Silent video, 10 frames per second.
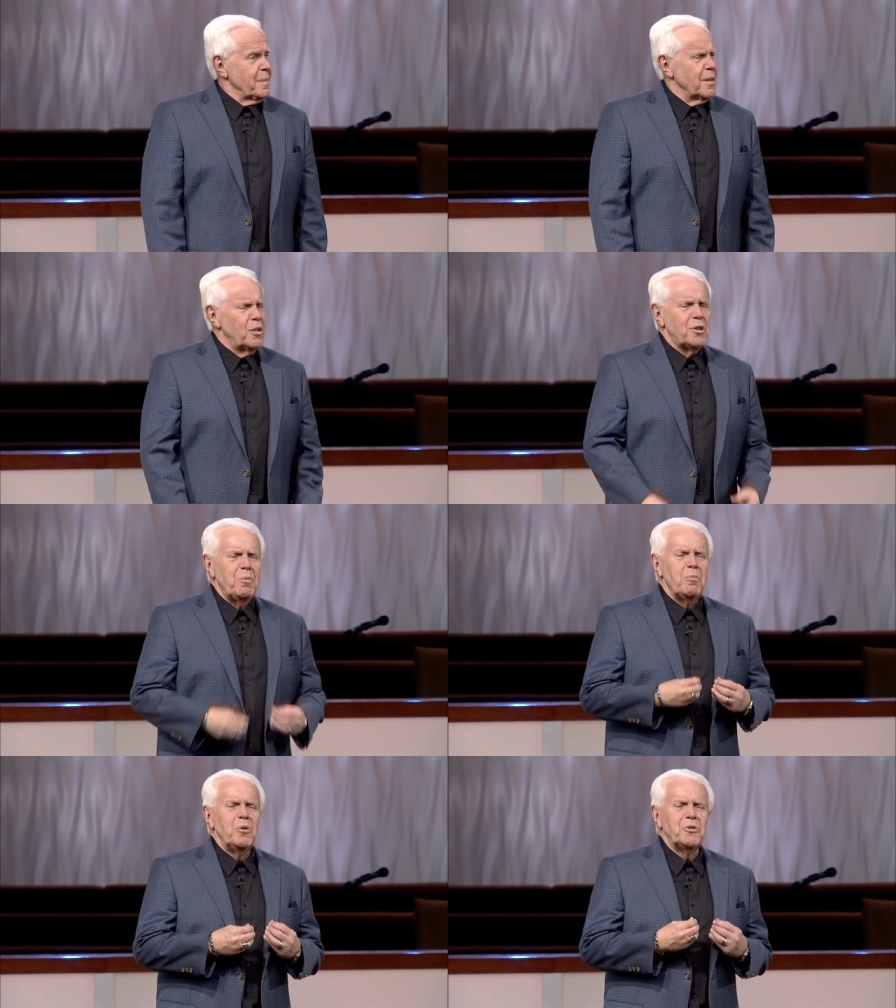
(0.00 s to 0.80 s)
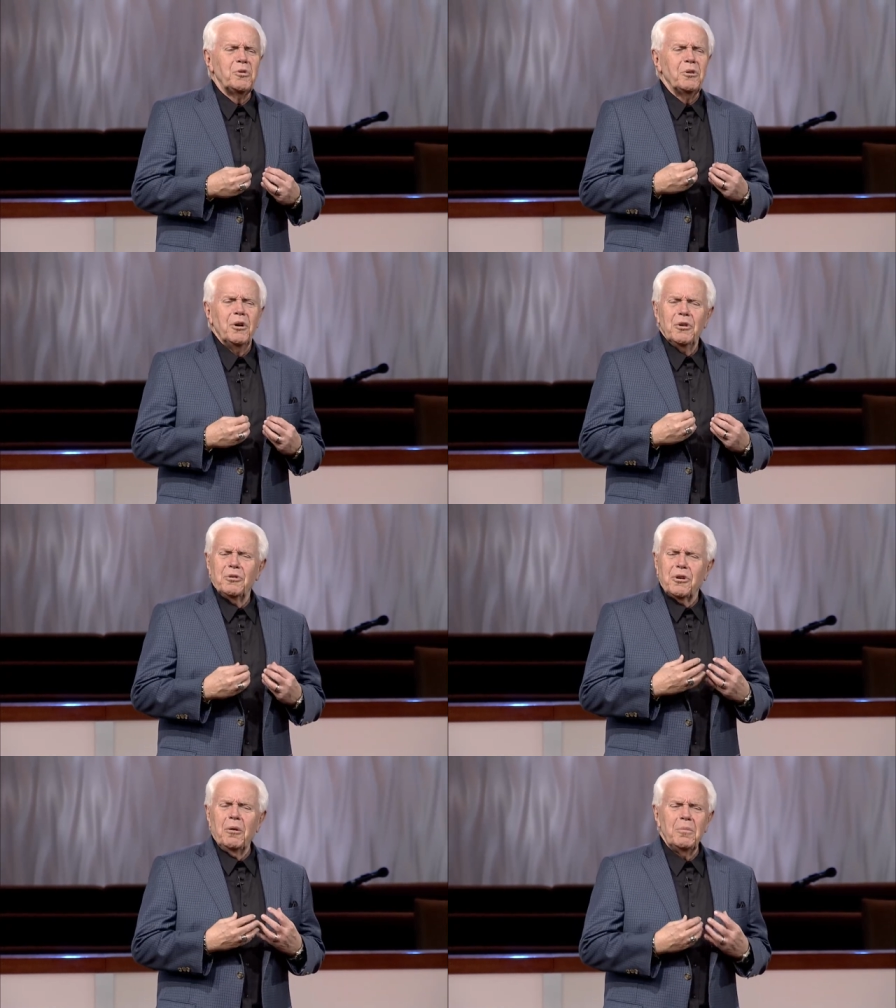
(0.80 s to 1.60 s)
You see, we want you to
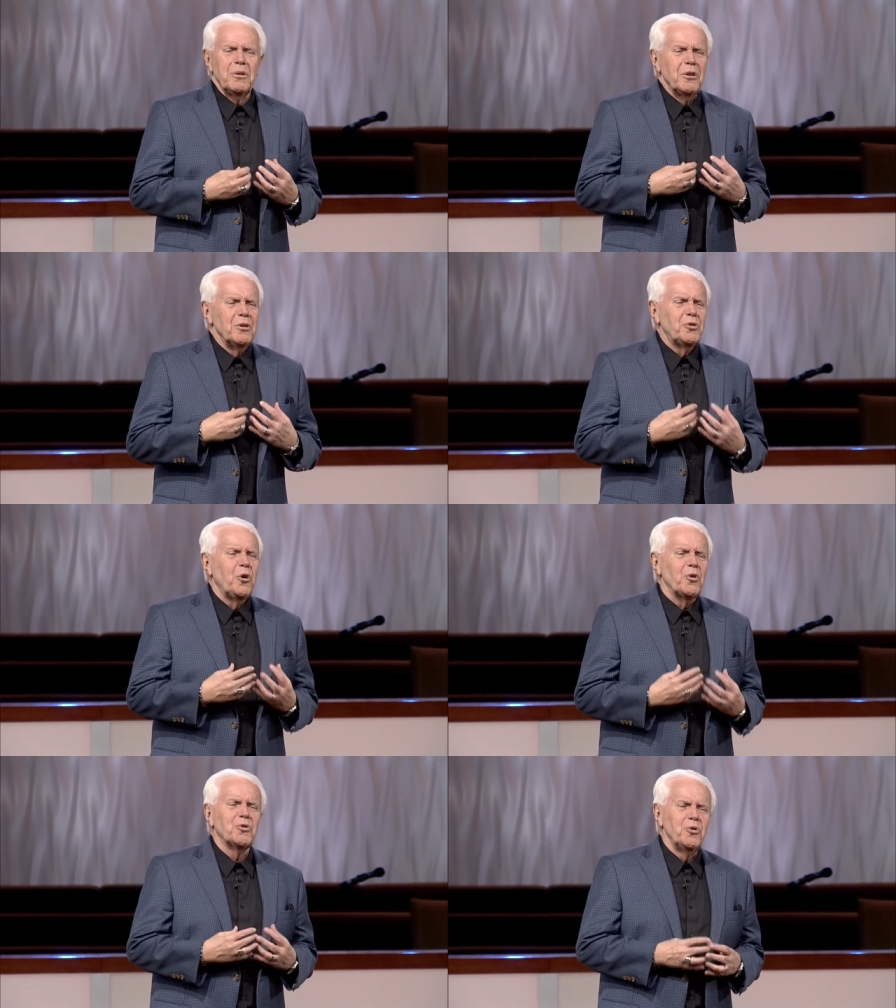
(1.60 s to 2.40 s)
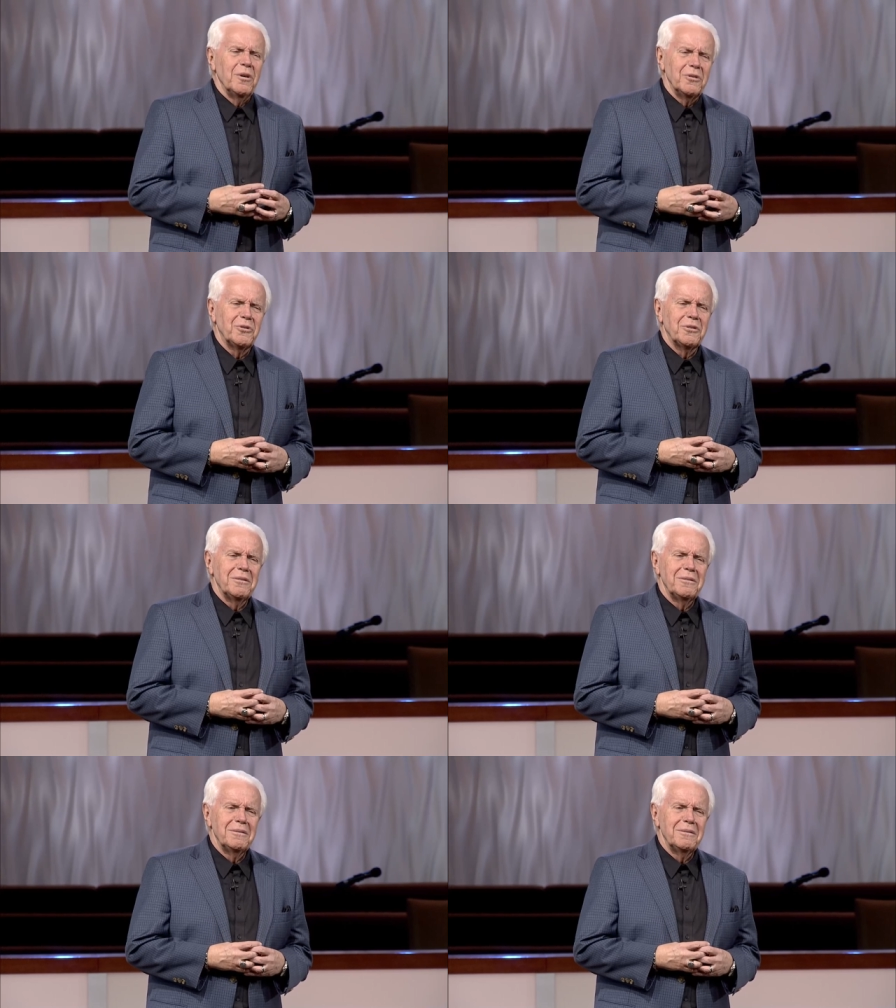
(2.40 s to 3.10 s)
come and talk to us.